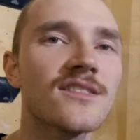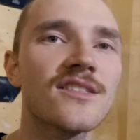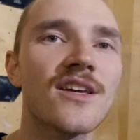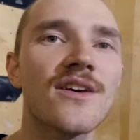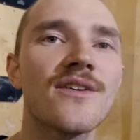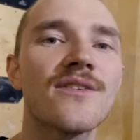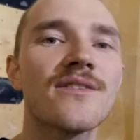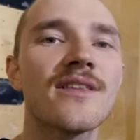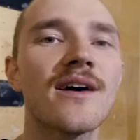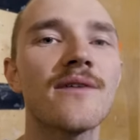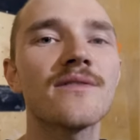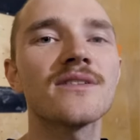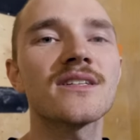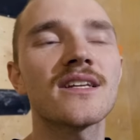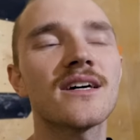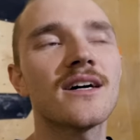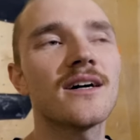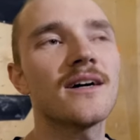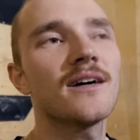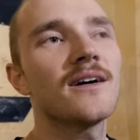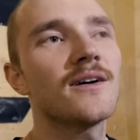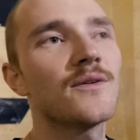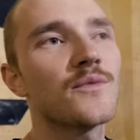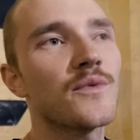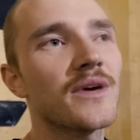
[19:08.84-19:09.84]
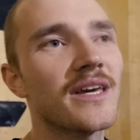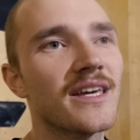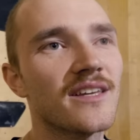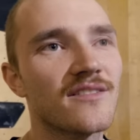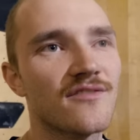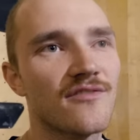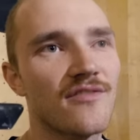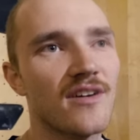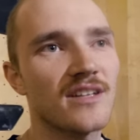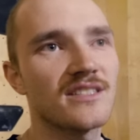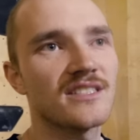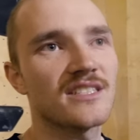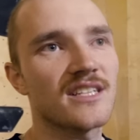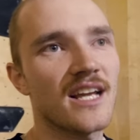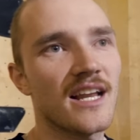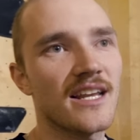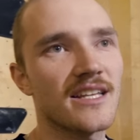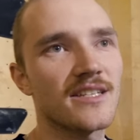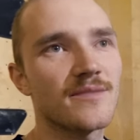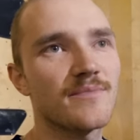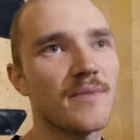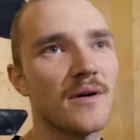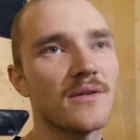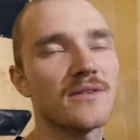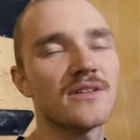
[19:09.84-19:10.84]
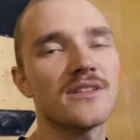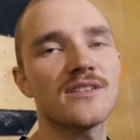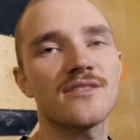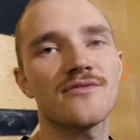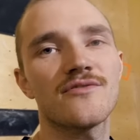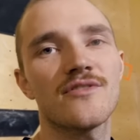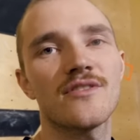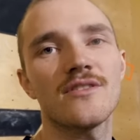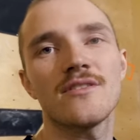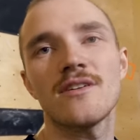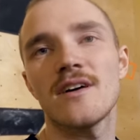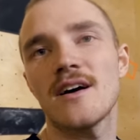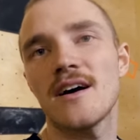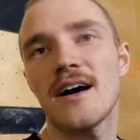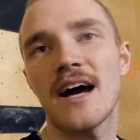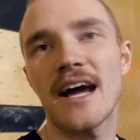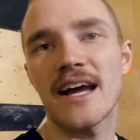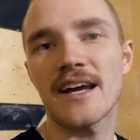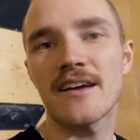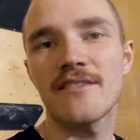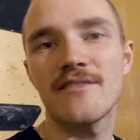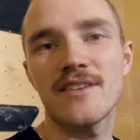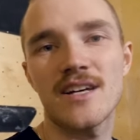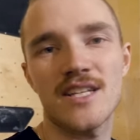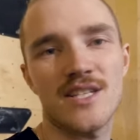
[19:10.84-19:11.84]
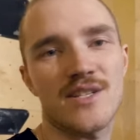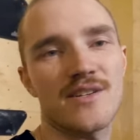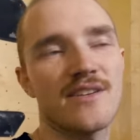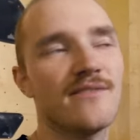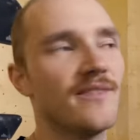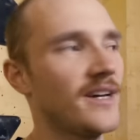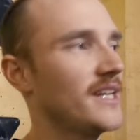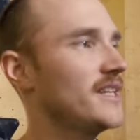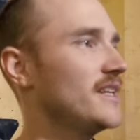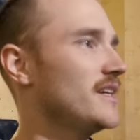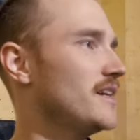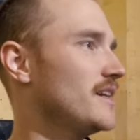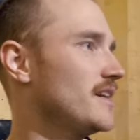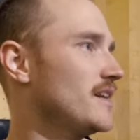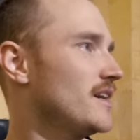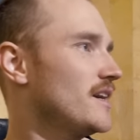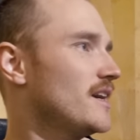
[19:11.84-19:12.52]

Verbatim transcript: So that was our weird, fun challenge boulders for our Hangiversary event.